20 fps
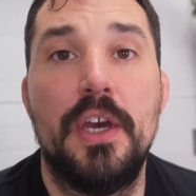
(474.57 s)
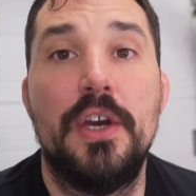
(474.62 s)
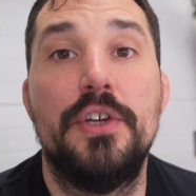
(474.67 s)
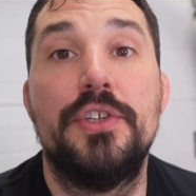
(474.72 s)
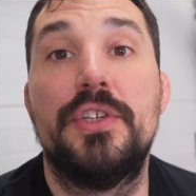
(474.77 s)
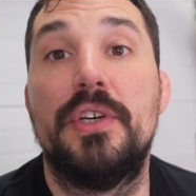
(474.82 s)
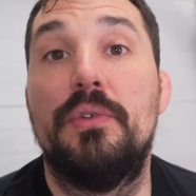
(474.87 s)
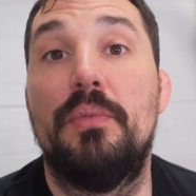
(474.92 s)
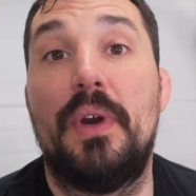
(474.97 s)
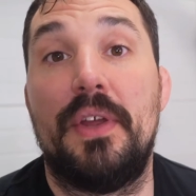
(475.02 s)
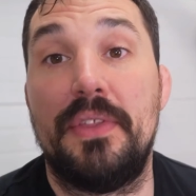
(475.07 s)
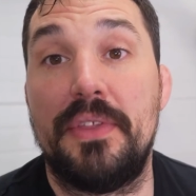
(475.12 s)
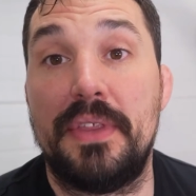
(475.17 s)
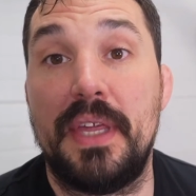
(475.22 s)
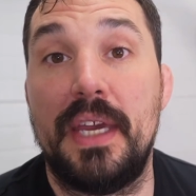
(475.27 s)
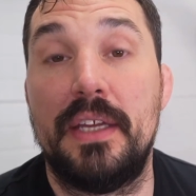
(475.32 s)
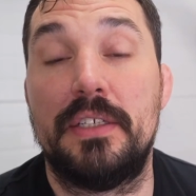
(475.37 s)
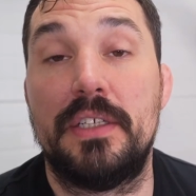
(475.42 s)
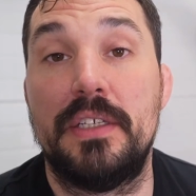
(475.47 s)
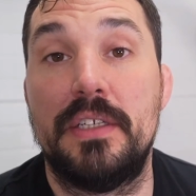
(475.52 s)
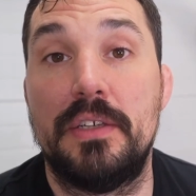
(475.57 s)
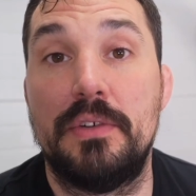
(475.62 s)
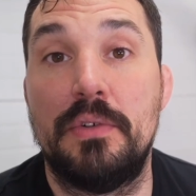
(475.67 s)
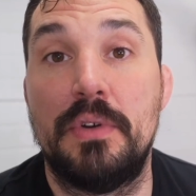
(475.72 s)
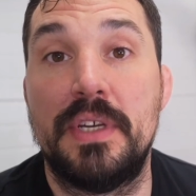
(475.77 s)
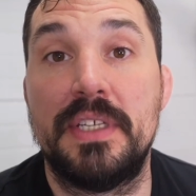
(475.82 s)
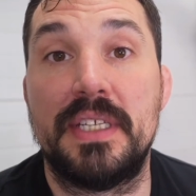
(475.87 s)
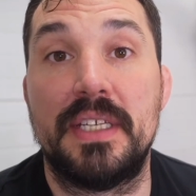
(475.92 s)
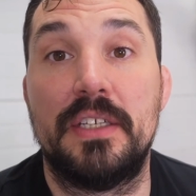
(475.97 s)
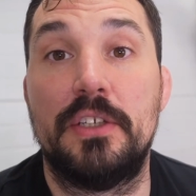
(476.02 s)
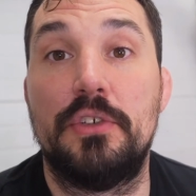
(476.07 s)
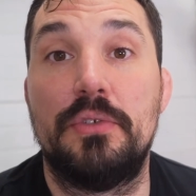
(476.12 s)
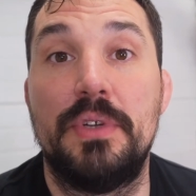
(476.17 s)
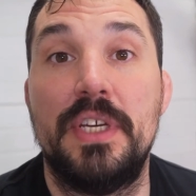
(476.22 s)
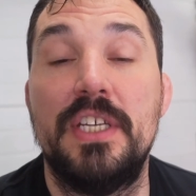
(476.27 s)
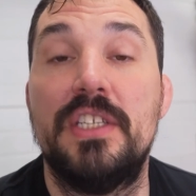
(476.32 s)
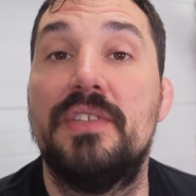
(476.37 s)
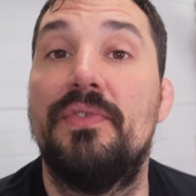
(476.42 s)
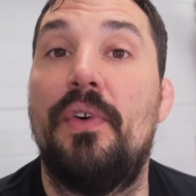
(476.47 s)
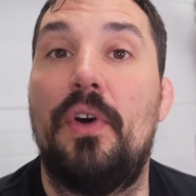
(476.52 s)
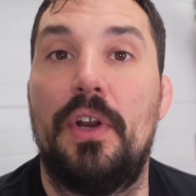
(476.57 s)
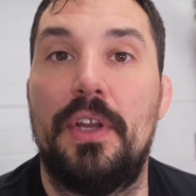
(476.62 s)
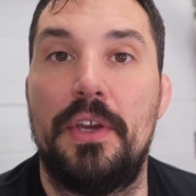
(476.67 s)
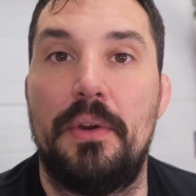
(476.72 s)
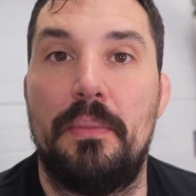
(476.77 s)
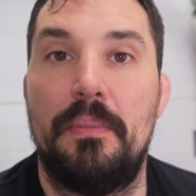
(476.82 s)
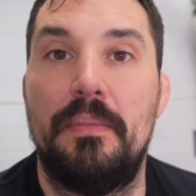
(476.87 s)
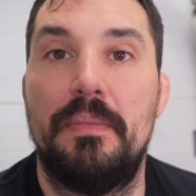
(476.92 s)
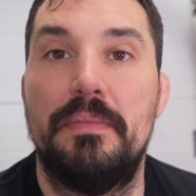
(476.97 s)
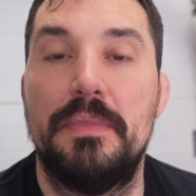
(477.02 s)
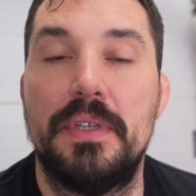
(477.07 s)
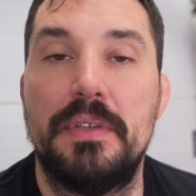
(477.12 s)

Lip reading: So one thing to do is increase volume.